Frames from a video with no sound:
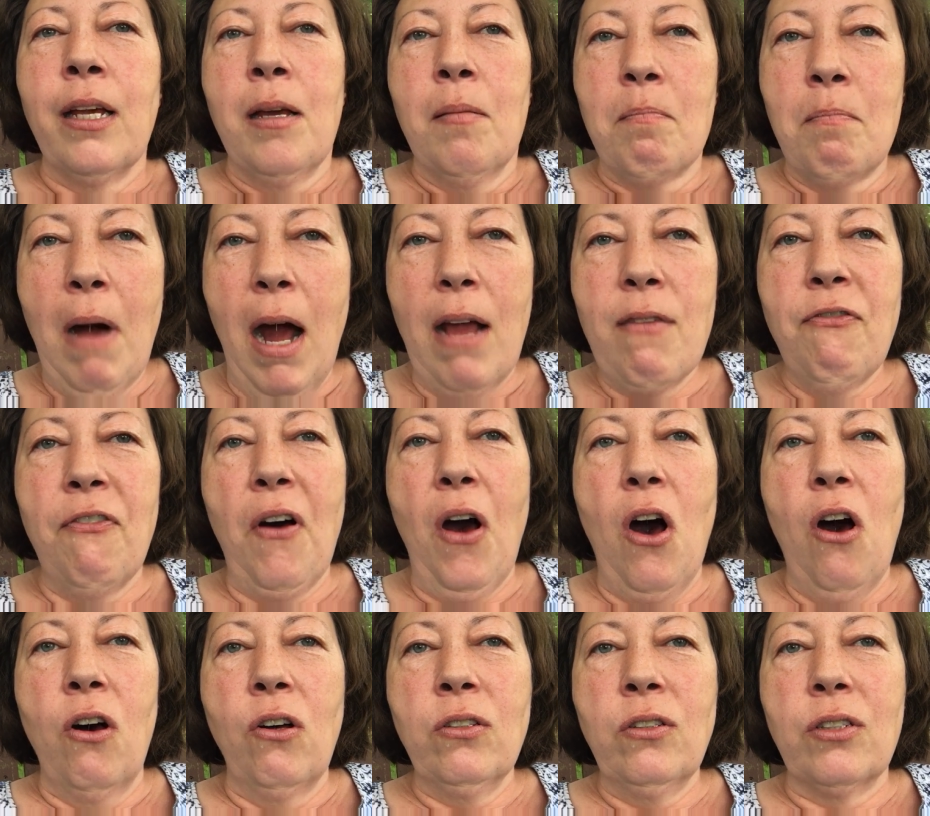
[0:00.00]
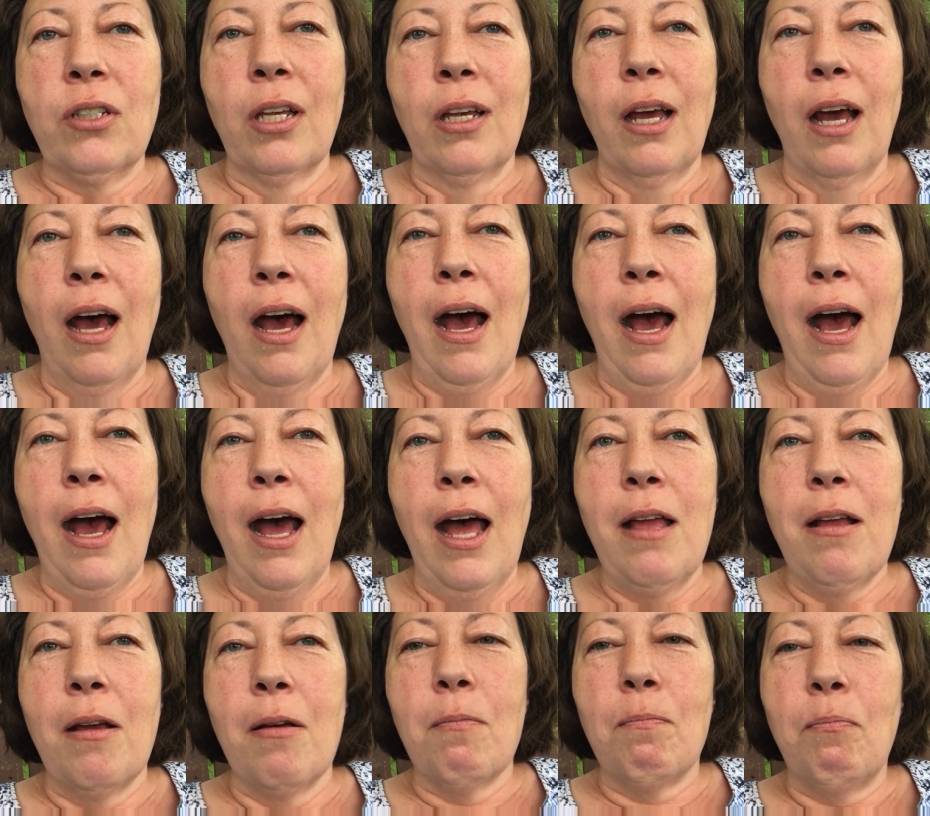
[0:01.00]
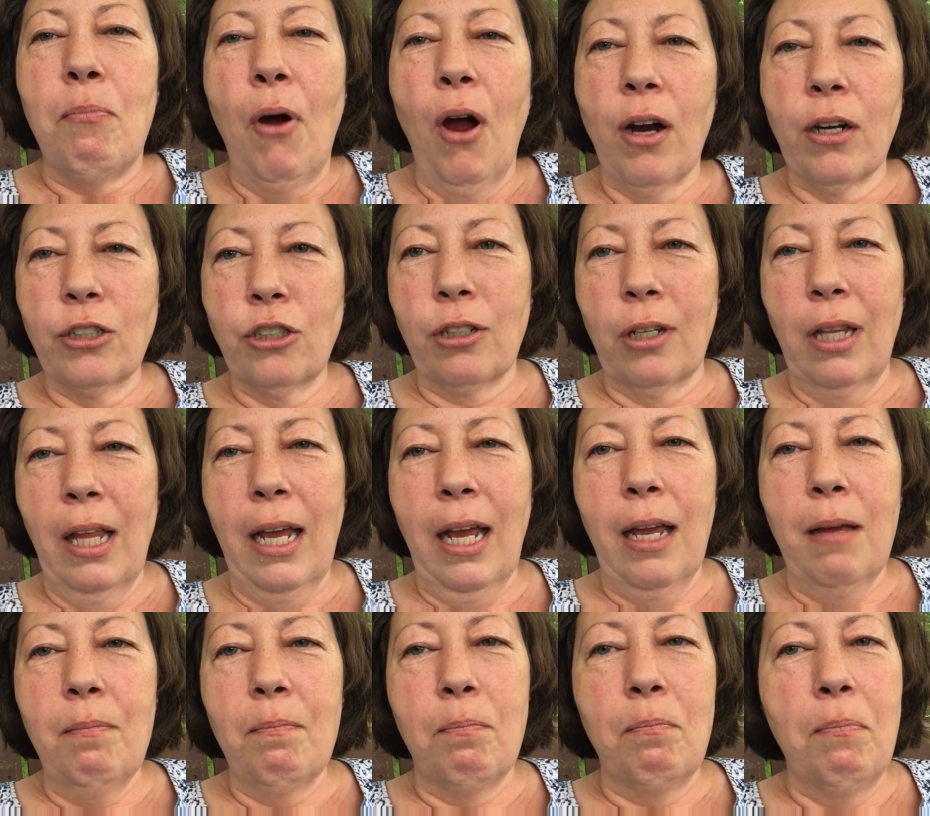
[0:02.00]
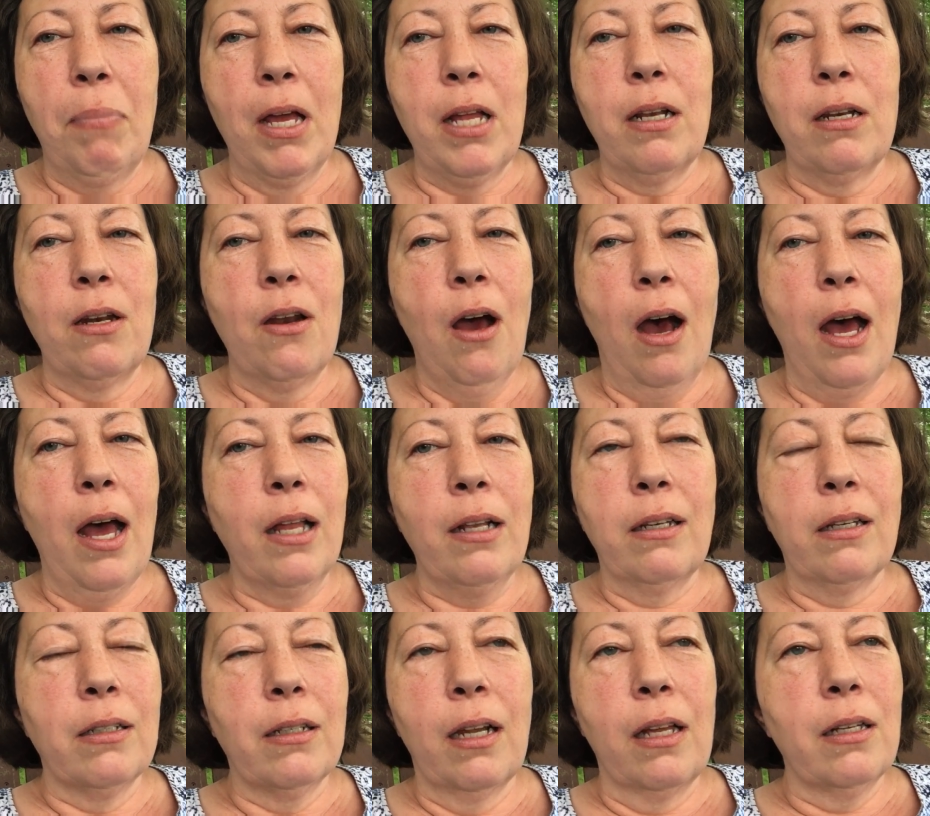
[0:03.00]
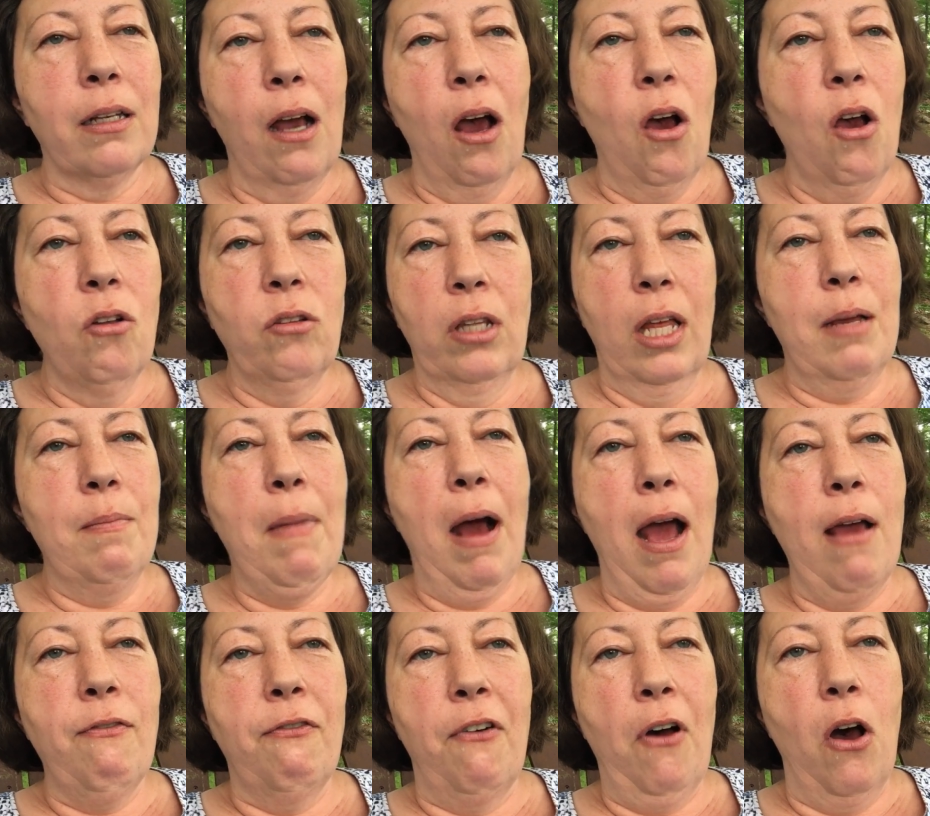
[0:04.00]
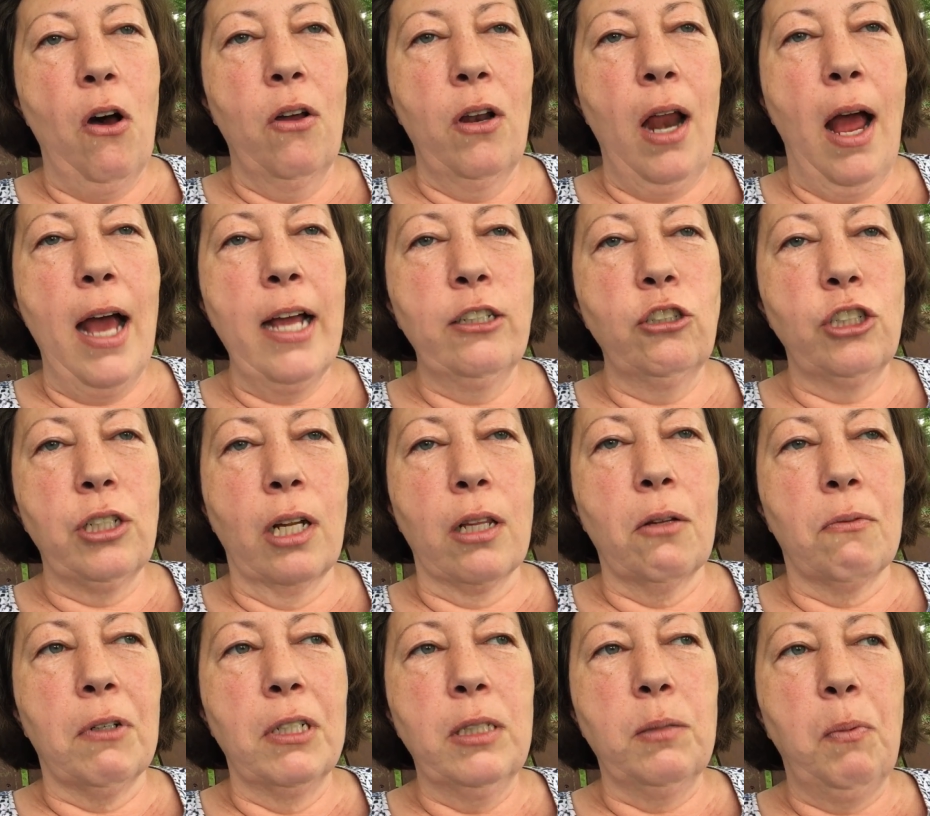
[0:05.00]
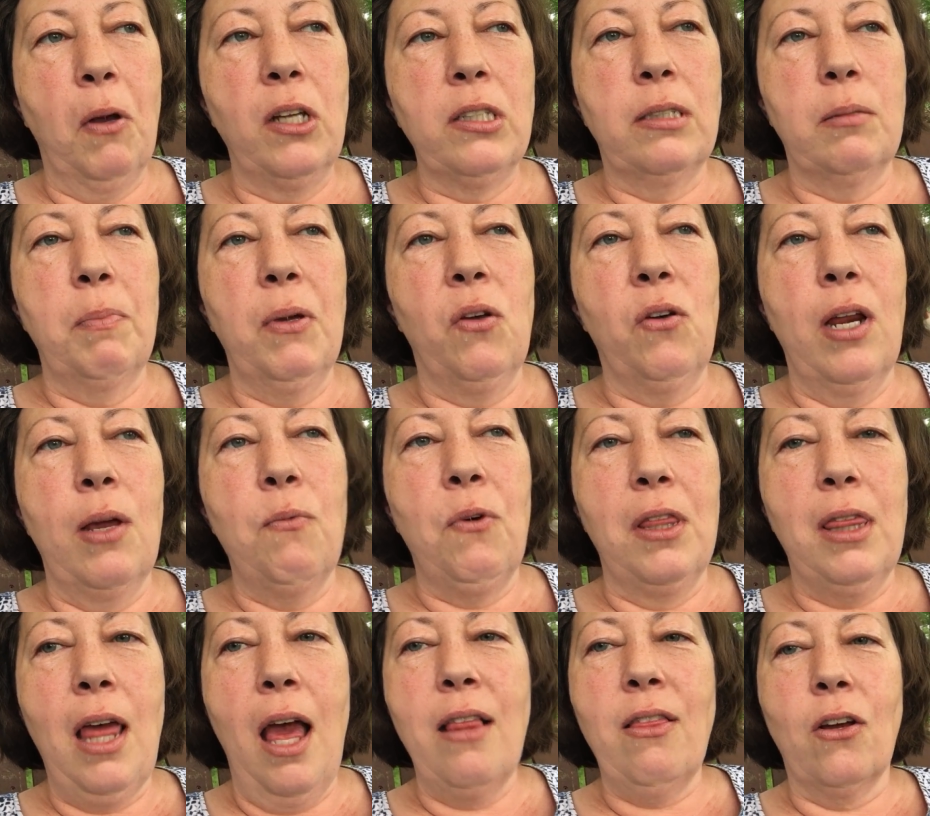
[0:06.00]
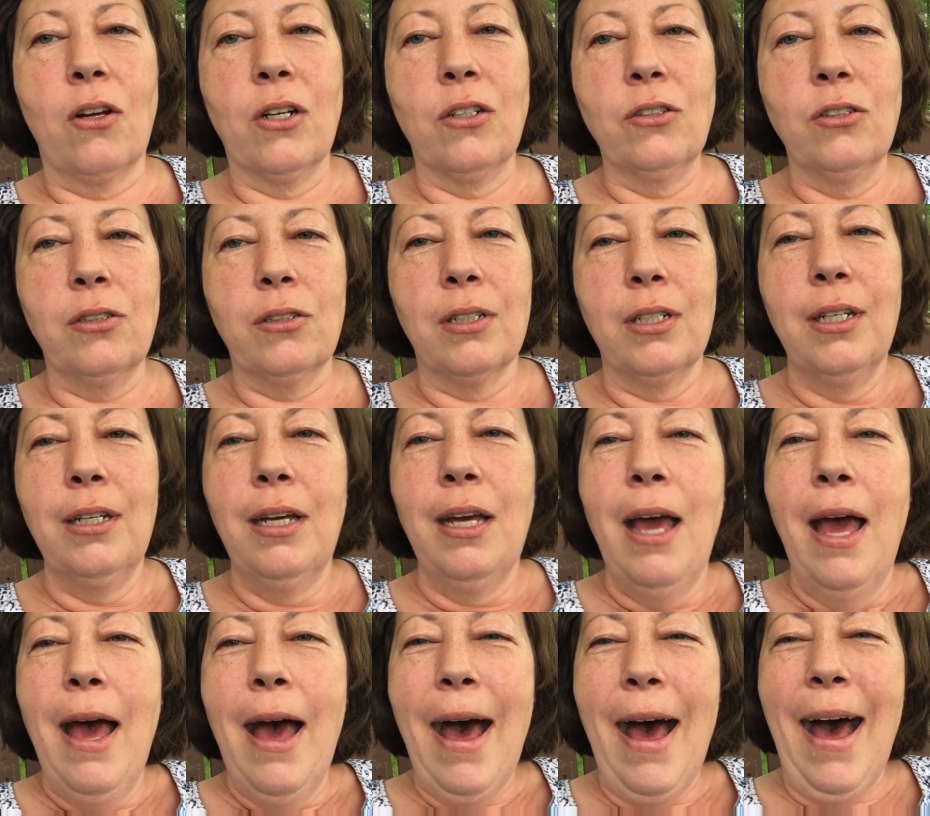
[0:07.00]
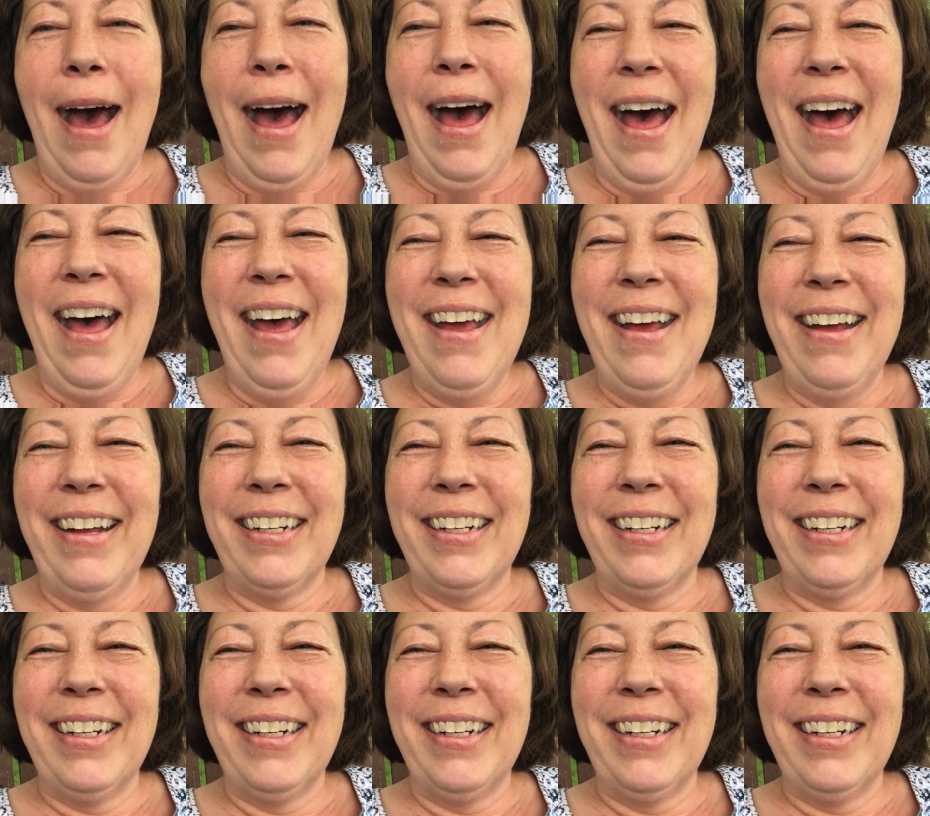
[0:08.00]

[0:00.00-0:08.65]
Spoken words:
my fault, partially, but not only my fault. I share the responsibility with others. But